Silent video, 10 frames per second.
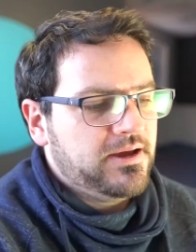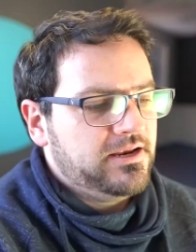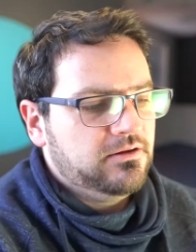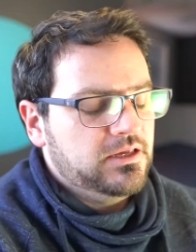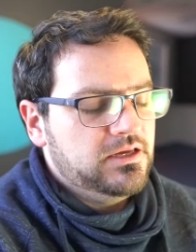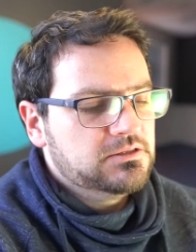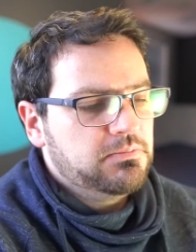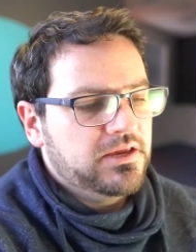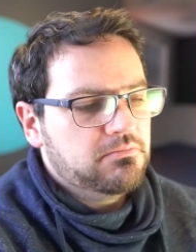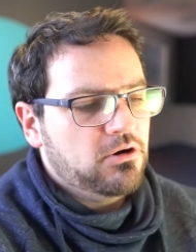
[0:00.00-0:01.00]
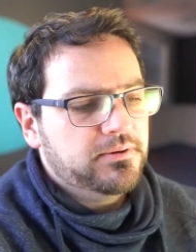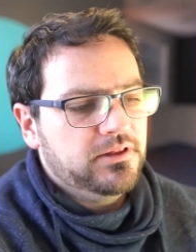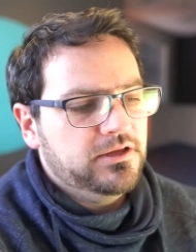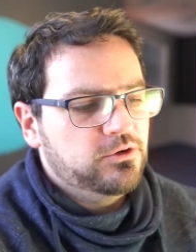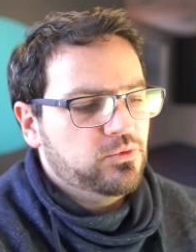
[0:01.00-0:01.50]
panel is being
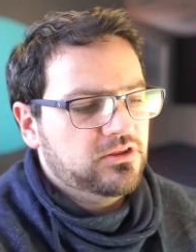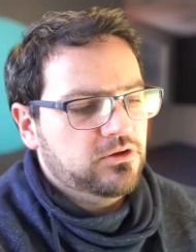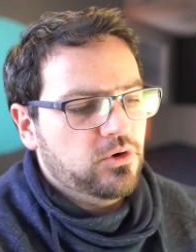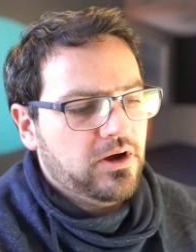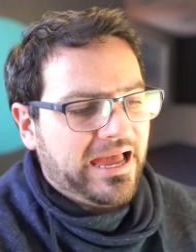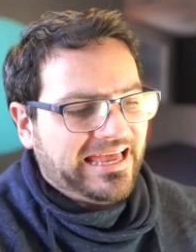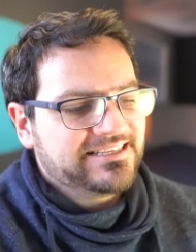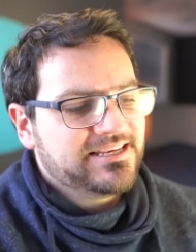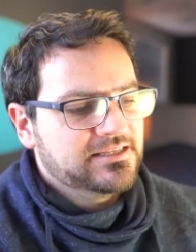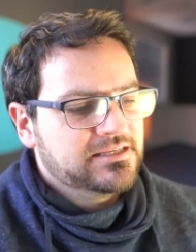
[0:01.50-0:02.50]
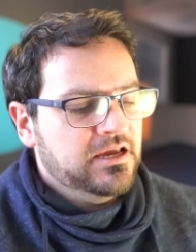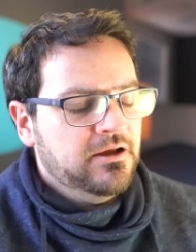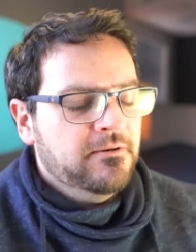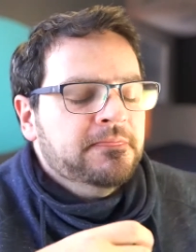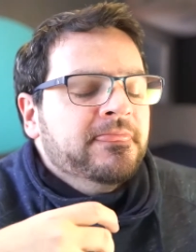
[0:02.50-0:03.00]
populated with your assets,
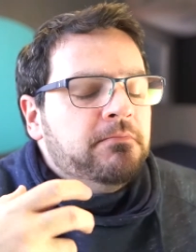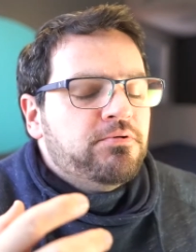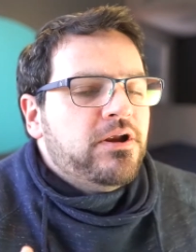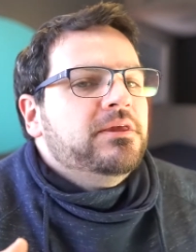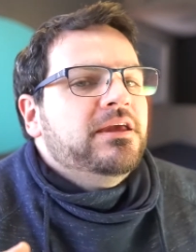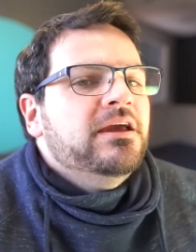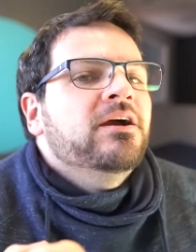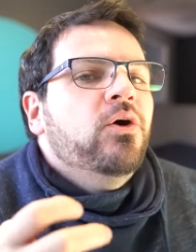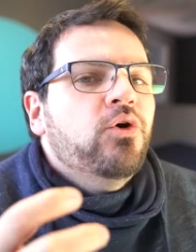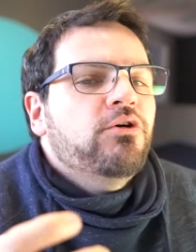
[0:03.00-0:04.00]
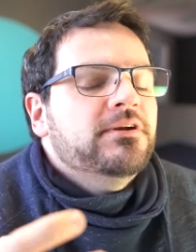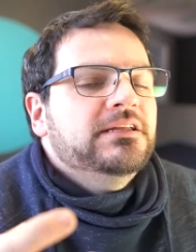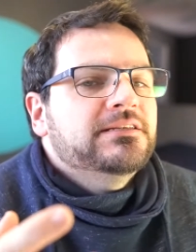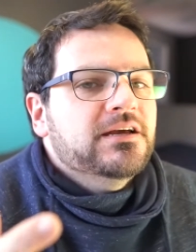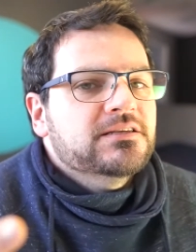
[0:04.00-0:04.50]
Premiere already
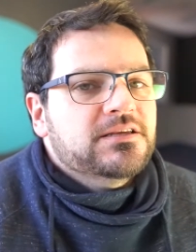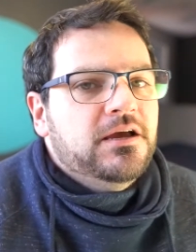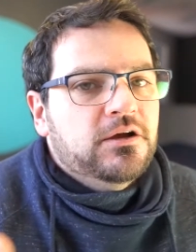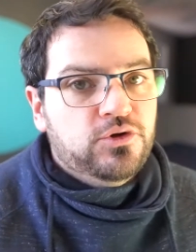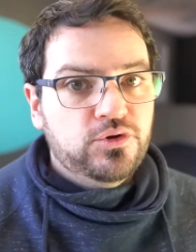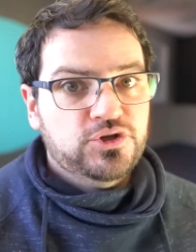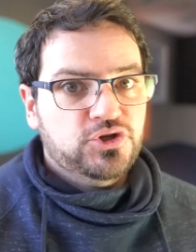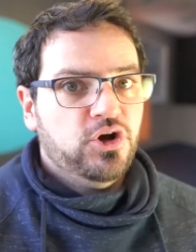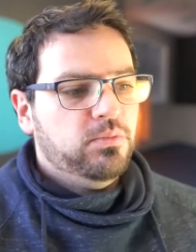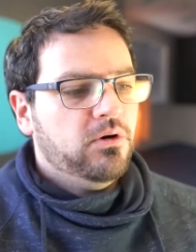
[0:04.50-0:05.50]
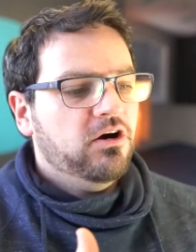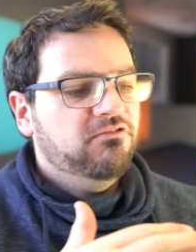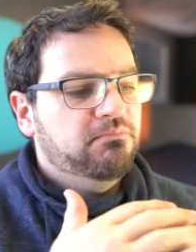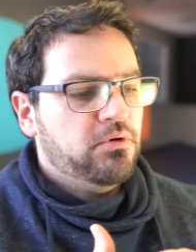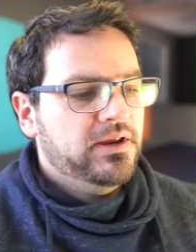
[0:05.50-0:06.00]
does a good job
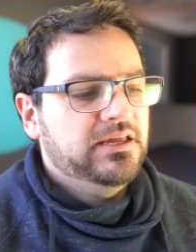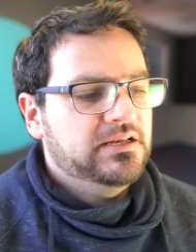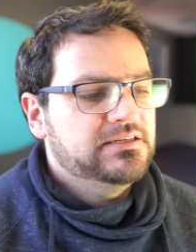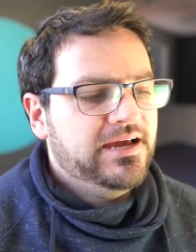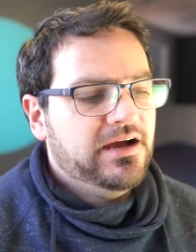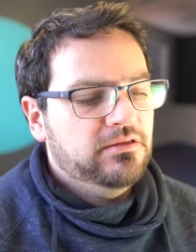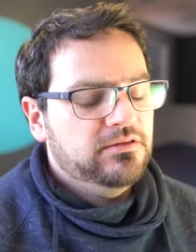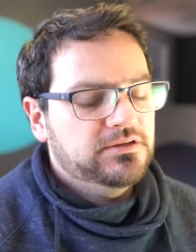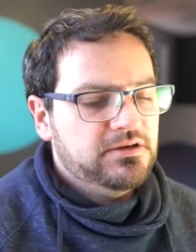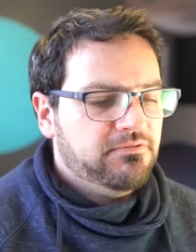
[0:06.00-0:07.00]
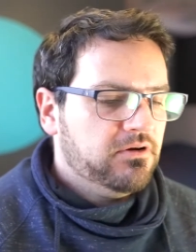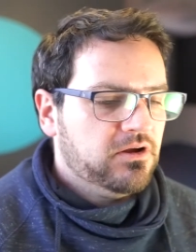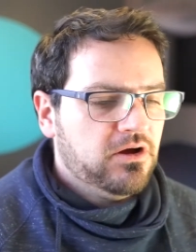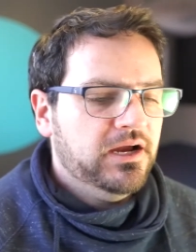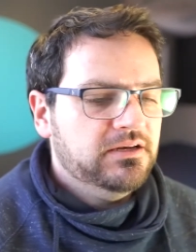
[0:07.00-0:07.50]
of breaking down the different
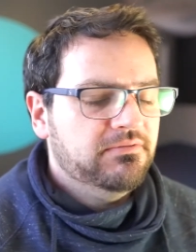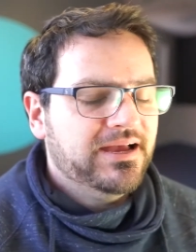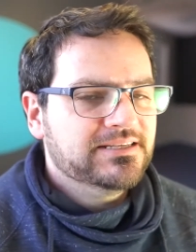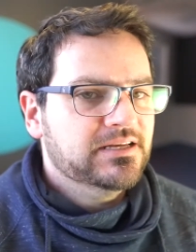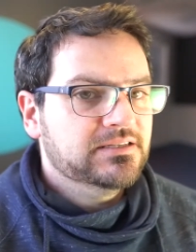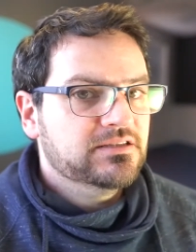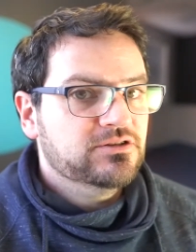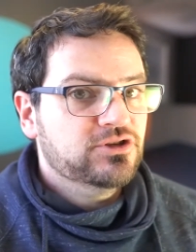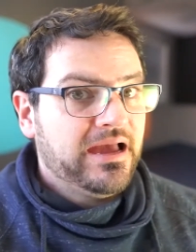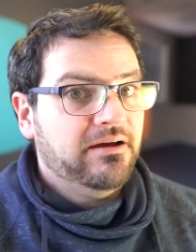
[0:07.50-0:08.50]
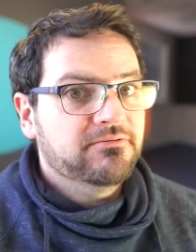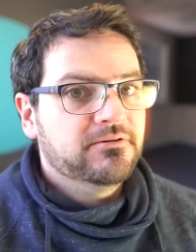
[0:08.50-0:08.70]
kind of assets that you have.